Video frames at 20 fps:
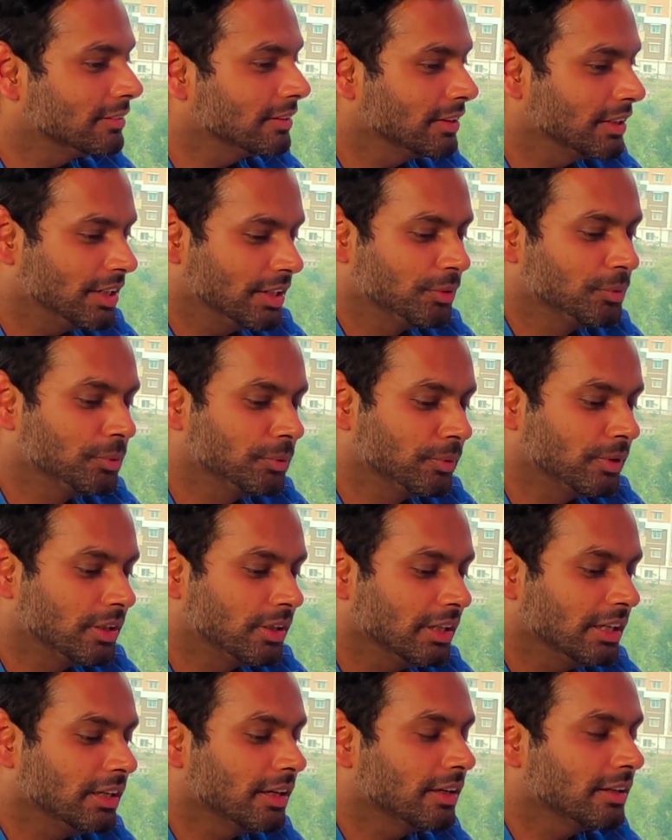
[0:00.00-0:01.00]
give
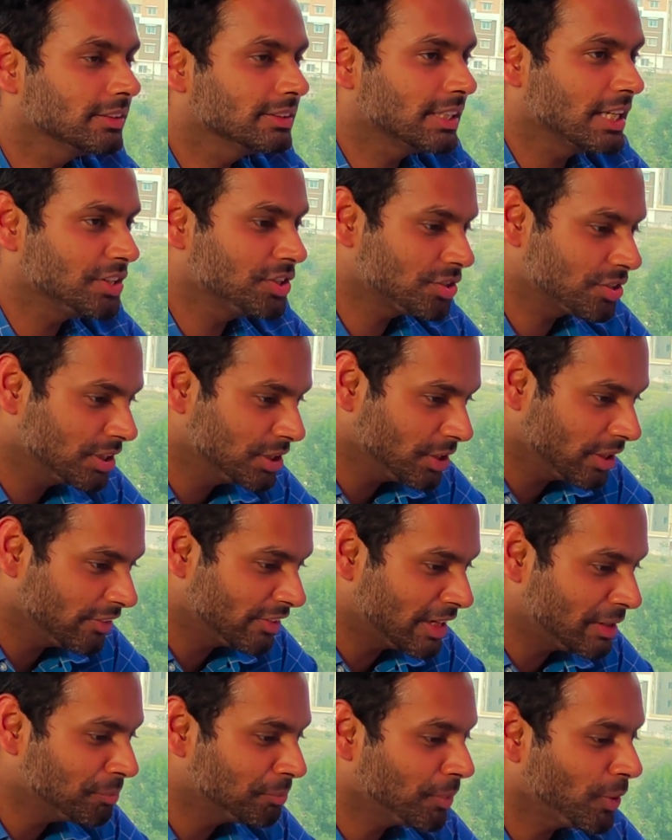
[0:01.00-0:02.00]
suggestion to
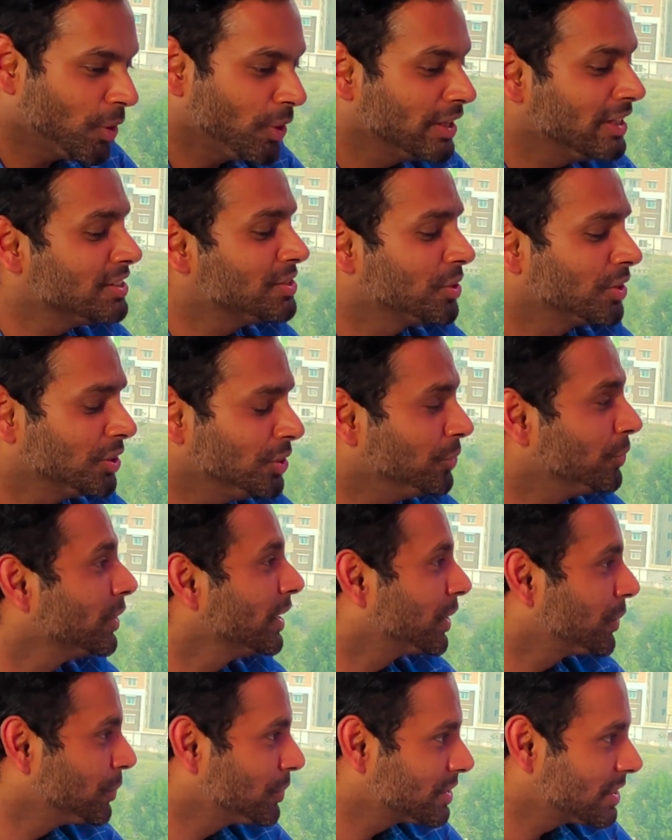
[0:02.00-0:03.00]
our employees or new
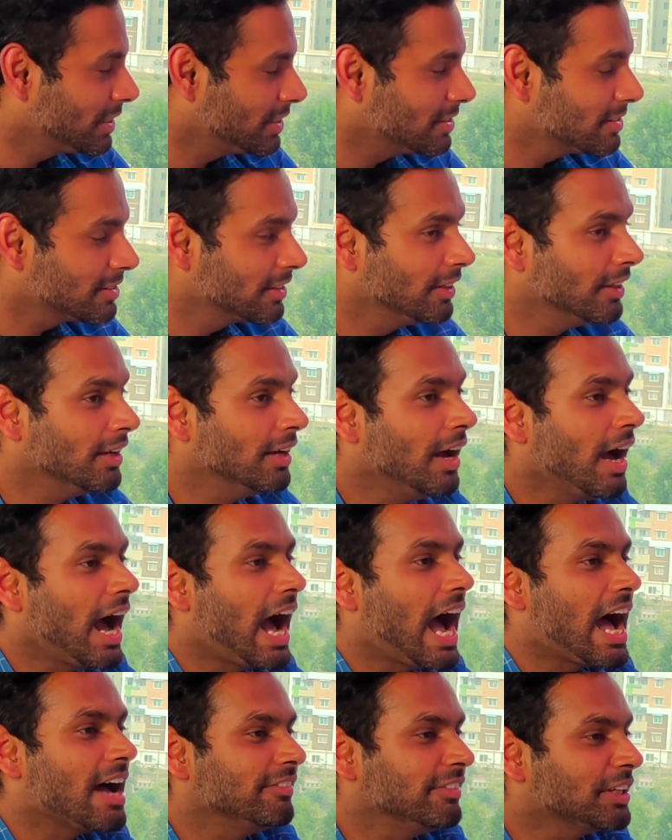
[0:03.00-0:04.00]
recruits is
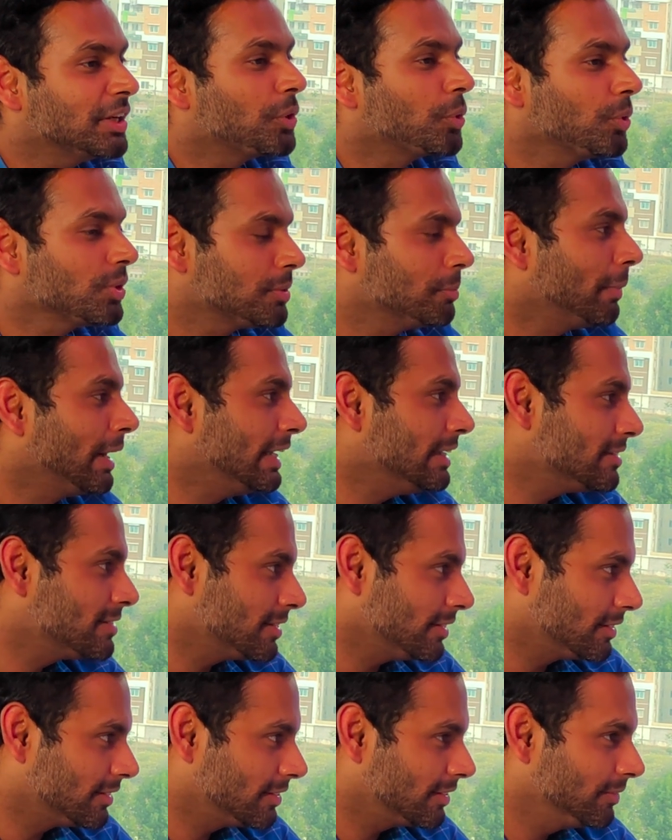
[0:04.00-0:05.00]
have a growth
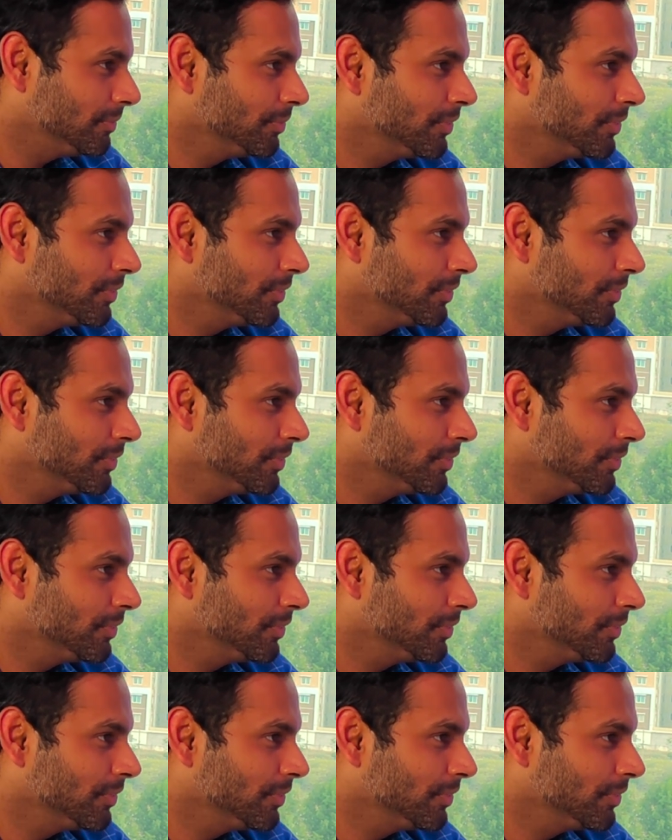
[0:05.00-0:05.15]
mindset.